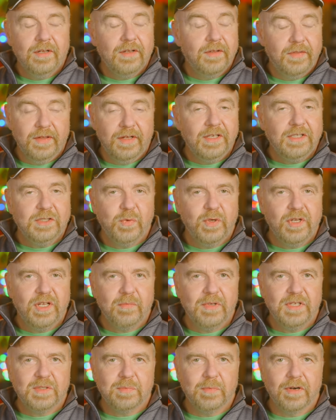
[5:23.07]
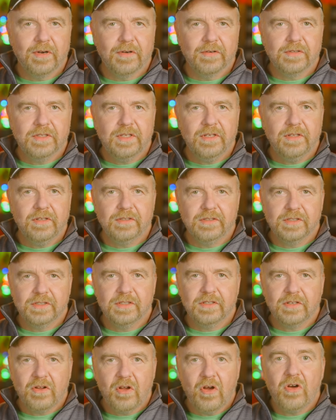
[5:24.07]
Thus, we could be smarter still and
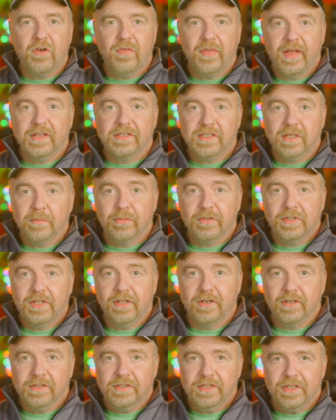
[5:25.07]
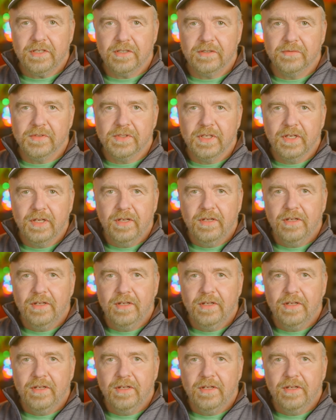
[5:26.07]
just call that subroutine ourselves,